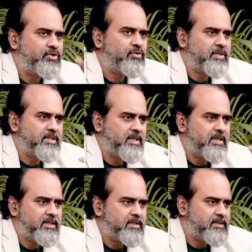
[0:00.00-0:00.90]
virtuous
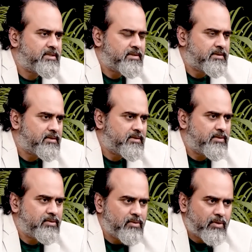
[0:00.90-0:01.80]
he is.
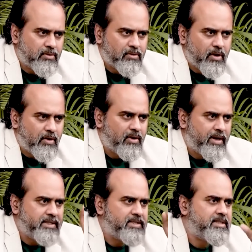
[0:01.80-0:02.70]
You do not know how
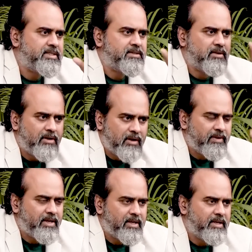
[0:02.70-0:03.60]
courageous or
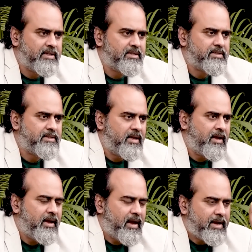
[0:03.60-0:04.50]
loving he is.
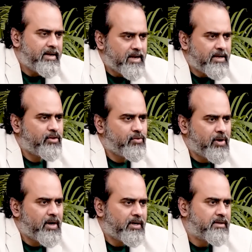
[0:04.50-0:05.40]
And yet
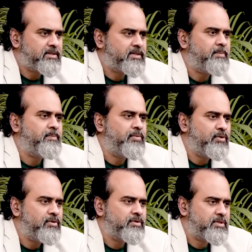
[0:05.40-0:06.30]
you are
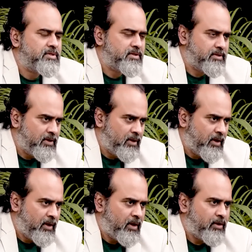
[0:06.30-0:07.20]
supposed
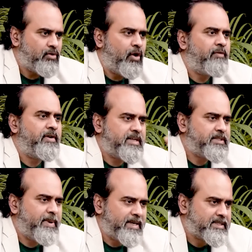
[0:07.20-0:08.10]
to offer
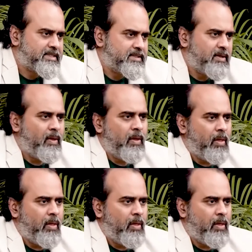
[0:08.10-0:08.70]
respects.